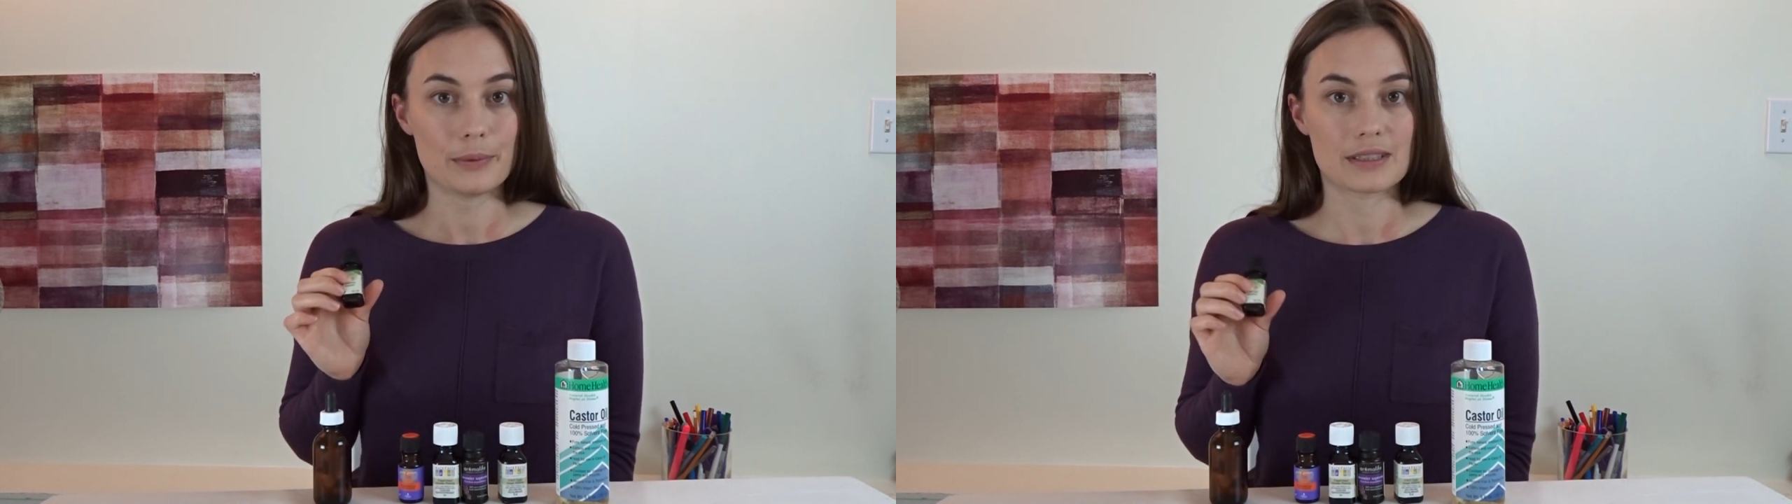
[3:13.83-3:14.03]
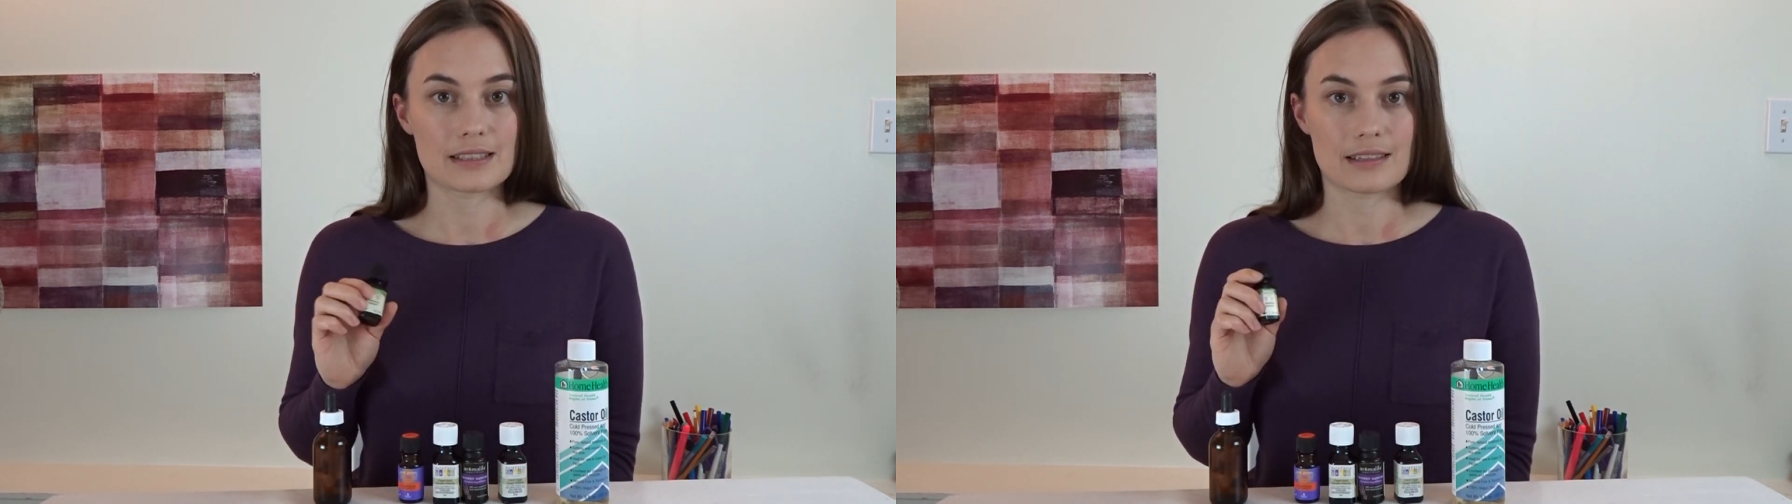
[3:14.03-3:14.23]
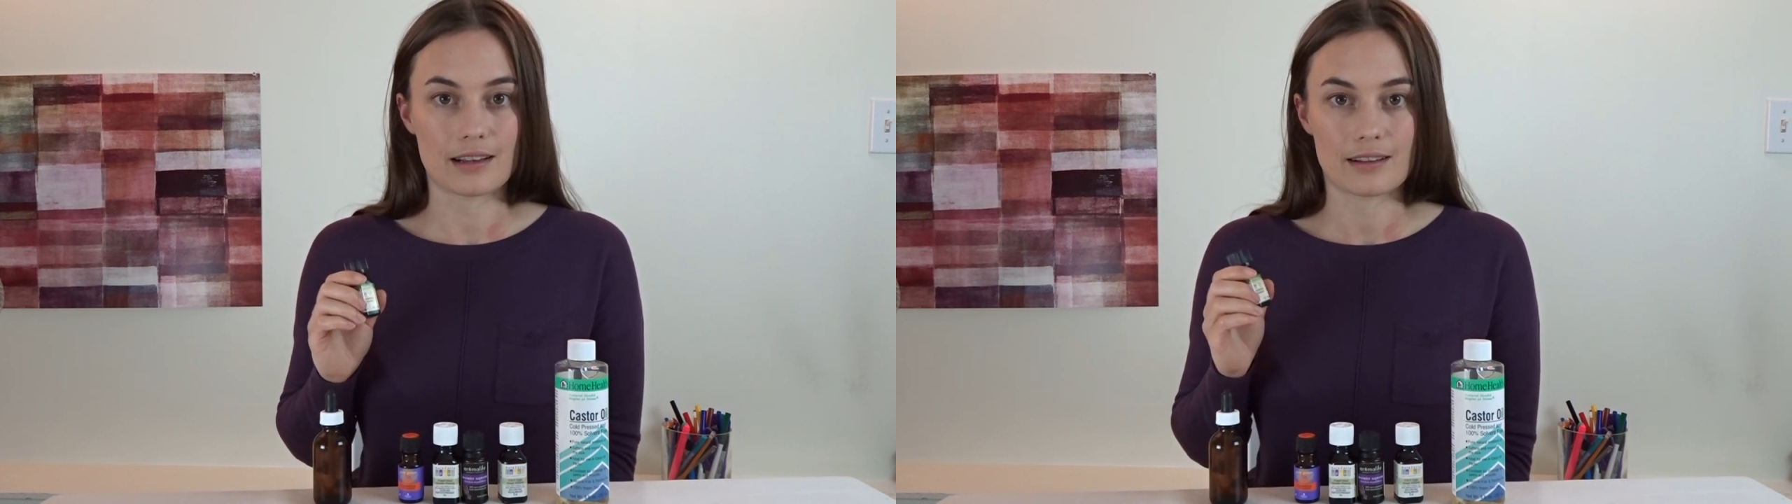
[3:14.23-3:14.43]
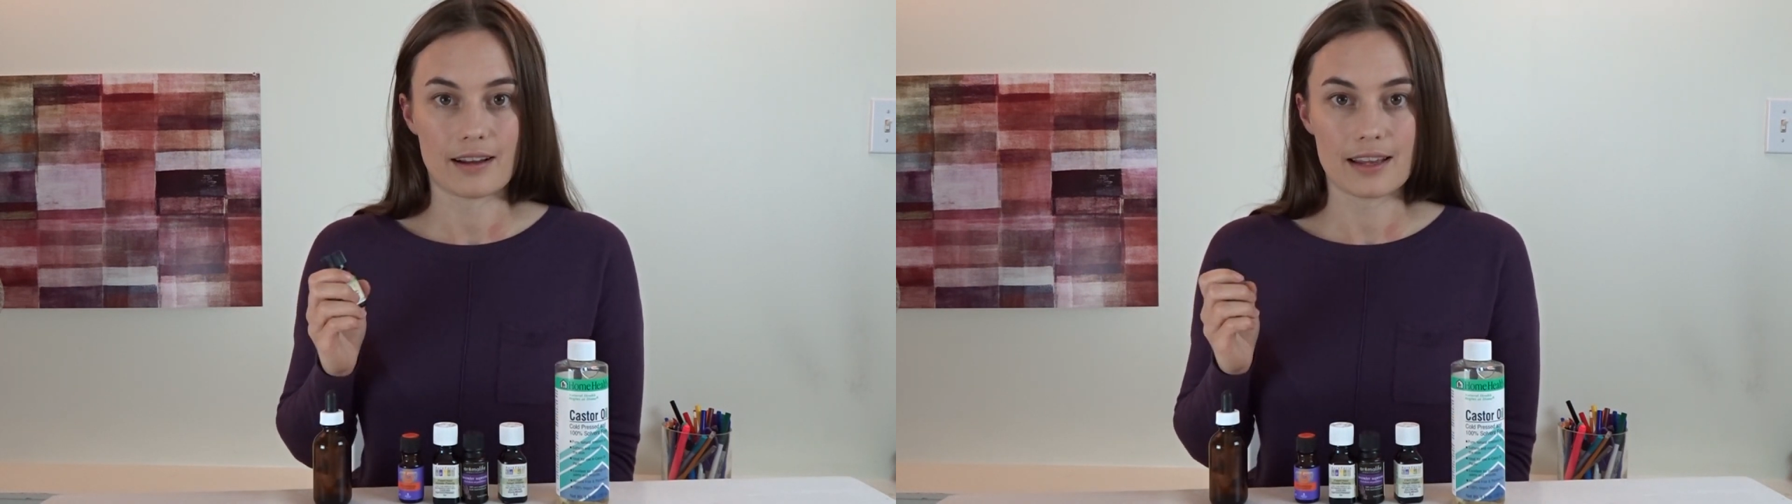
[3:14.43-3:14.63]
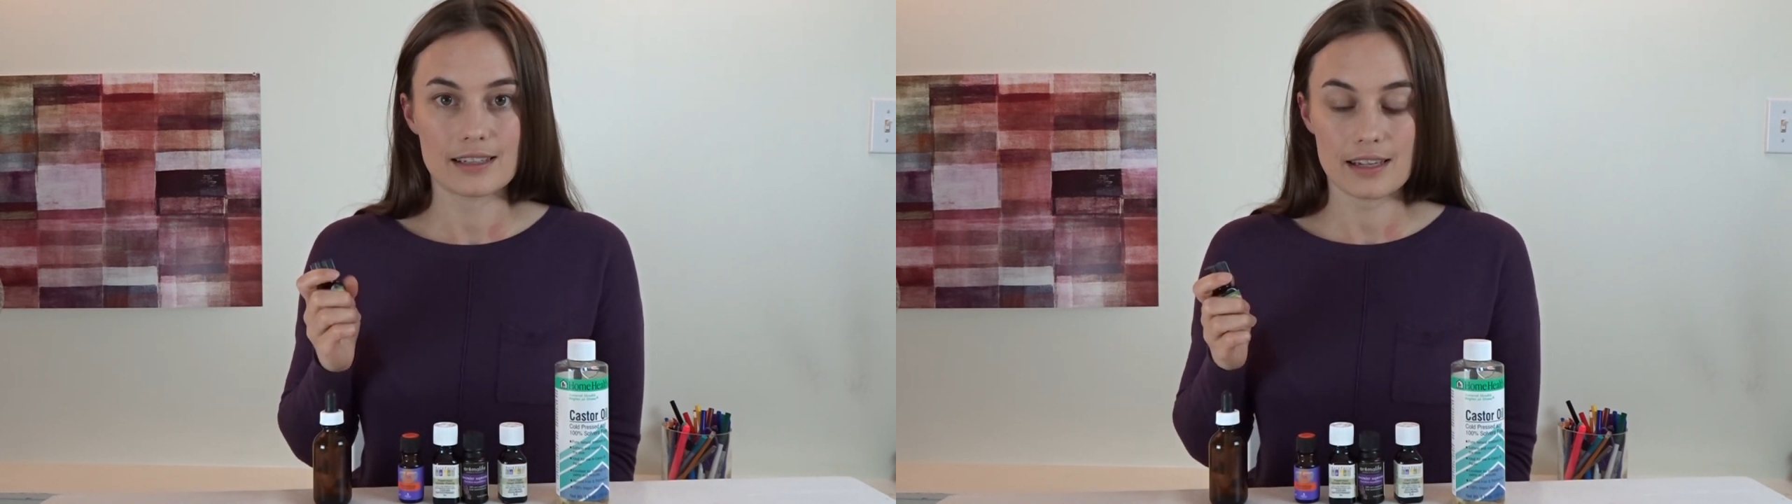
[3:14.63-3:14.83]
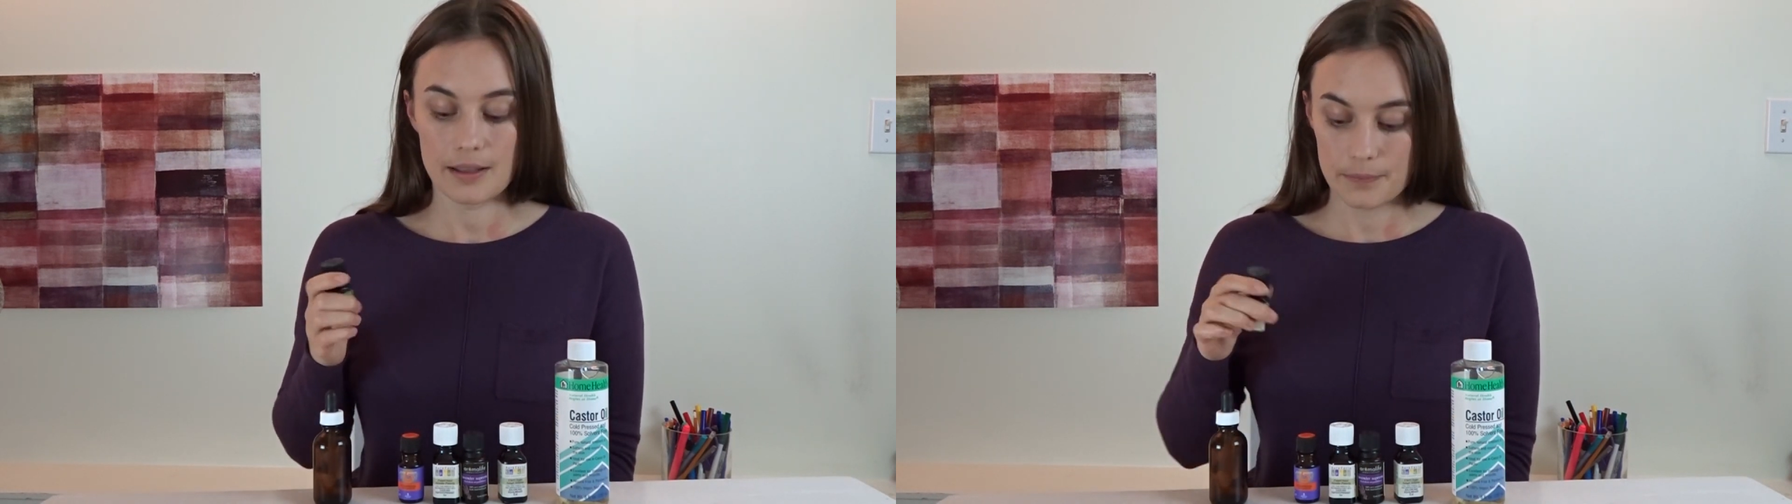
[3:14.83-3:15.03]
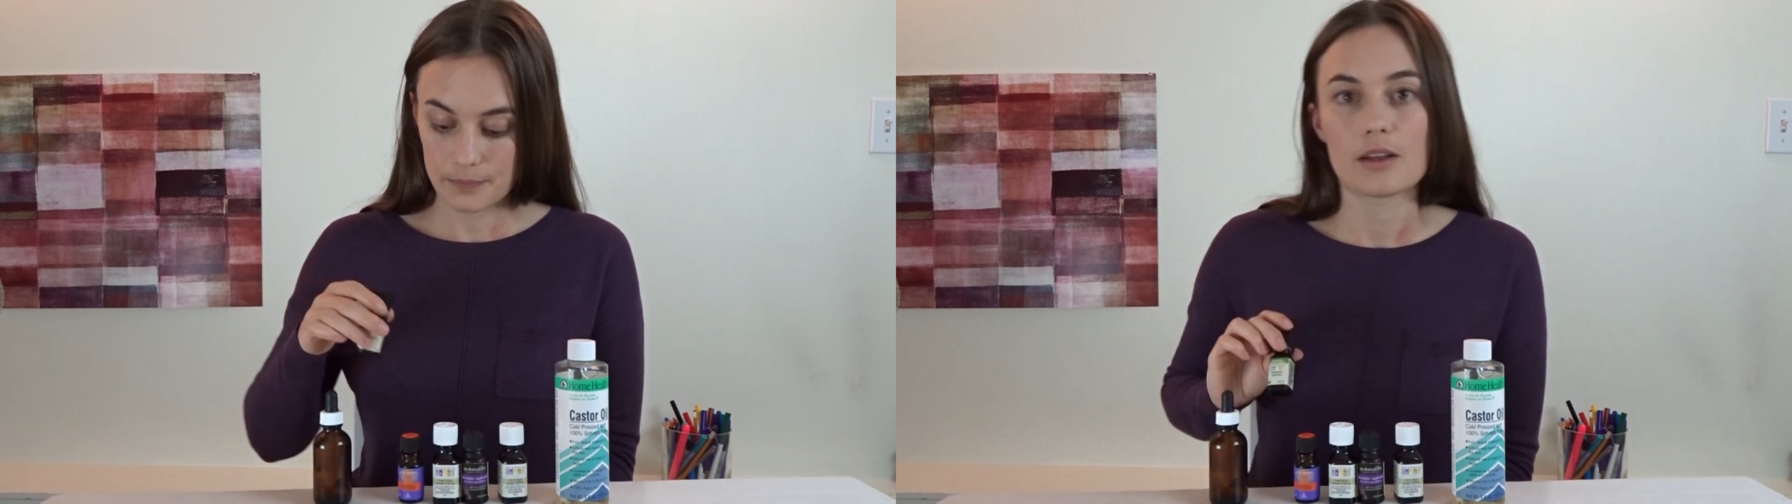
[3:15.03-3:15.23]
which is another idea.